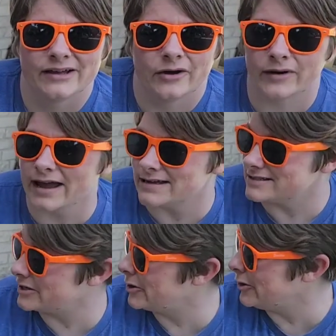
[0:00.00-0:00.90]
Okay,
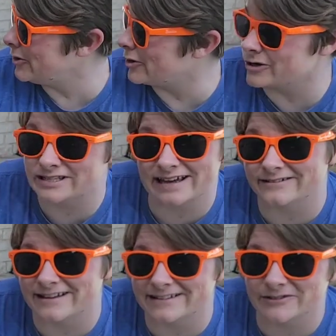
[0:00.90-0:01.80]
so
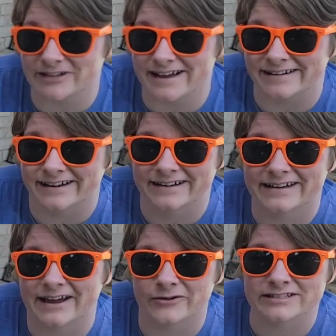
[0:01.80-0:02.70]
horizontal lines are done.
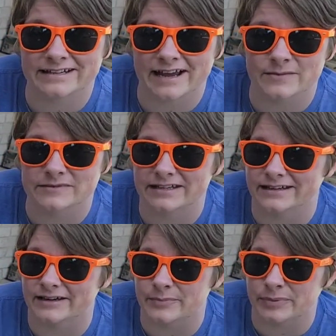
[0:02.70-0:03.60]
Now it's time
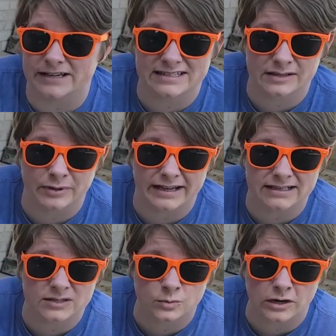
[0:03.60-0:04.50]
to place the
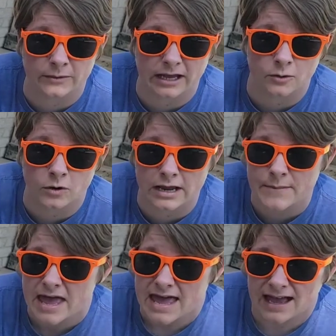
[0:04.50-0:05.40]
plants where we kind of want
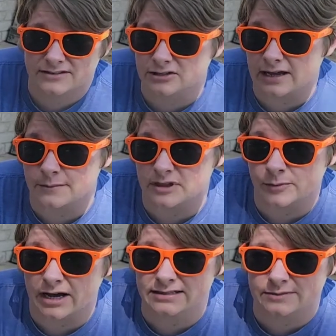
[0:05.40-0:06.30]
them. I've still got them in the
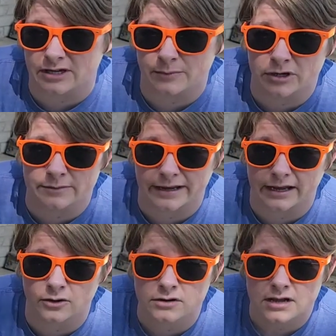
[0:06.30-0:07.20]
pots. I'm going to put them
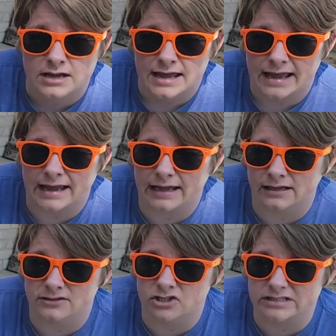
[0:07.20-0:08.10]
down
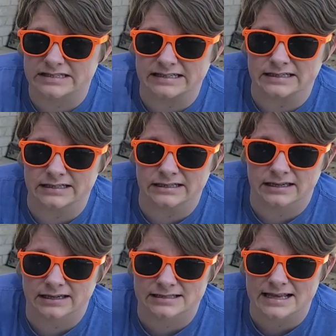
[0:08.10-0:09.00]
and just see
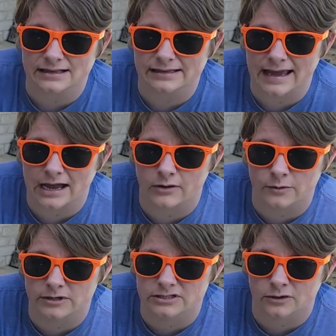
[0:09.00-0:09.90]
exactly how I
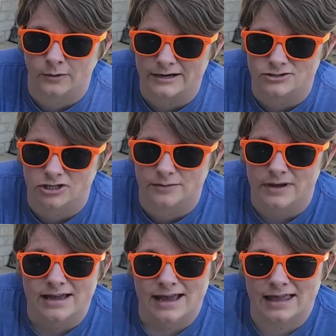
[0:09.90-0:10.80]
want to arrange them.
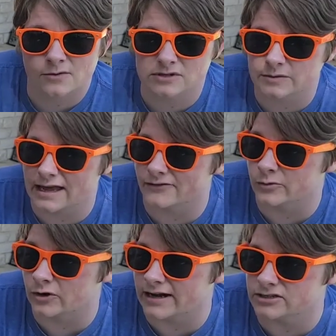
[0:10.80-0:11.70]
And then once we have them
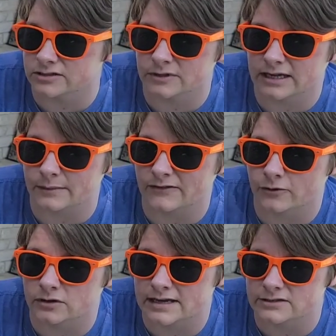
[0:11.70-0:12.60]
arranged, I'm going to get my
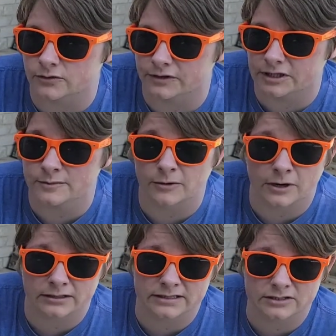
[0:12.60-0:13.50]
fertilizer over here, my
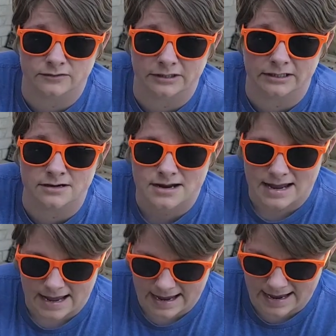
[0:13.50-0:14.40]
rock dust over here,
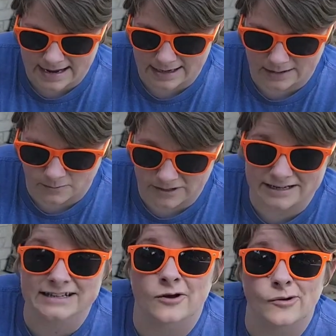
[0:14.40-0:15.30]
and we're going
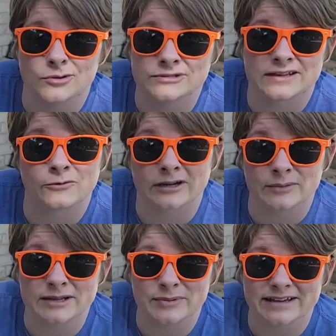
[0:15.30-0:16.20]
to dig holes and we're going to
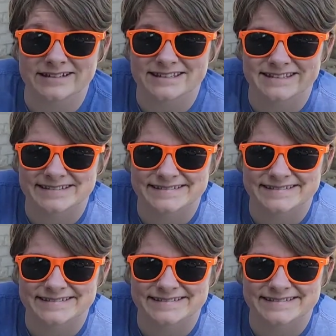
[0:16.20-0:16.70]
plant plants.